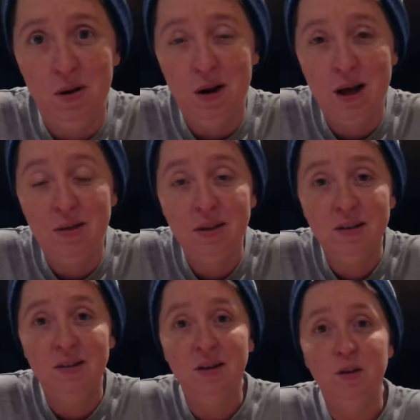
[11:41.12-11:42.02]
Now this
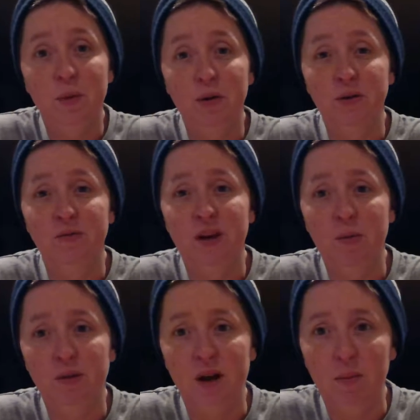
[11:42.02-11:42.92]
is the explosion of
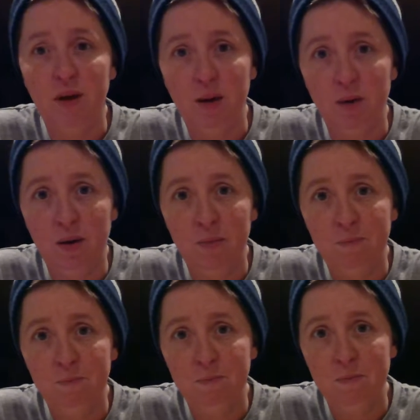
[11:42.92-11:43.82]
tabletop gaming,
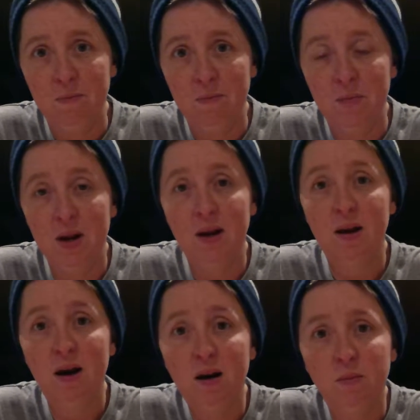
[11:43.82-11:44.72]
but it
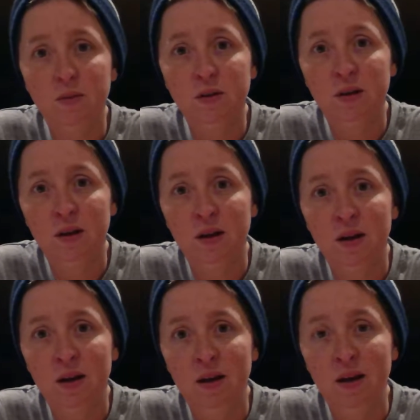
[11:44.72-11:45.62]
comes
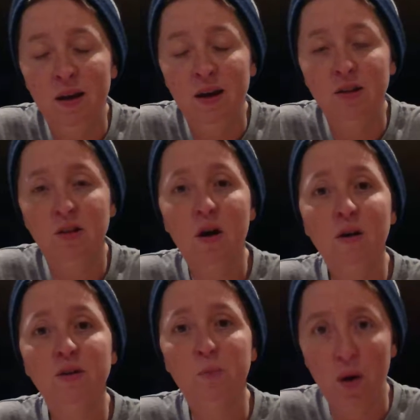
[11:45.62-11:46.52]
in
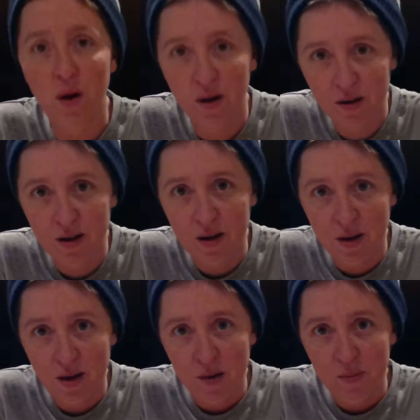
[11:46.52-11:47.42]
large part
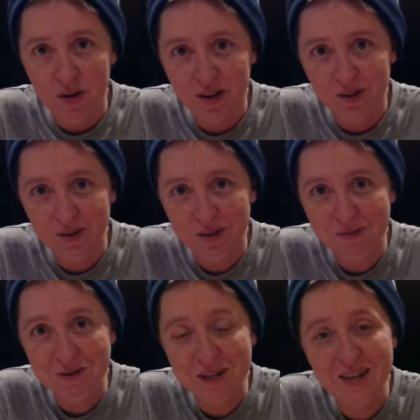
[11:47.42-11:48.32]
because of
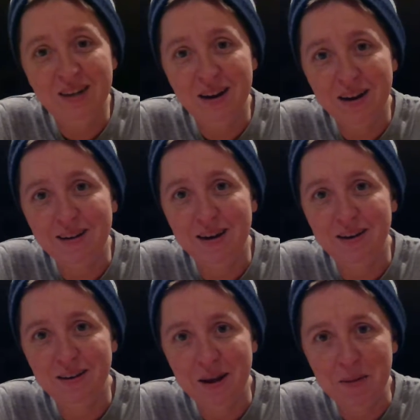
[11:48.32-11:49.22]
some really
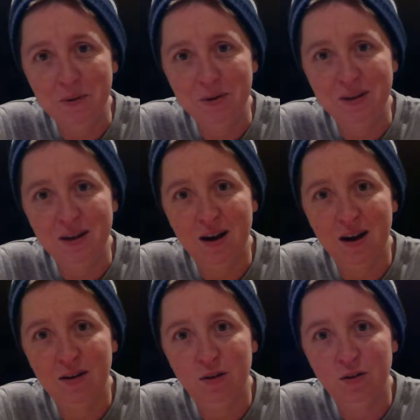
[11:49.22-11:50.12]
dedicated gamers that
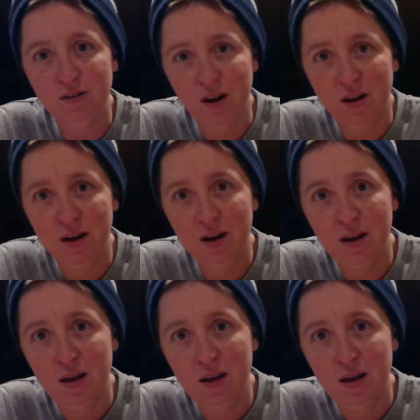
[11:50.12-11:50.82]
got it all started.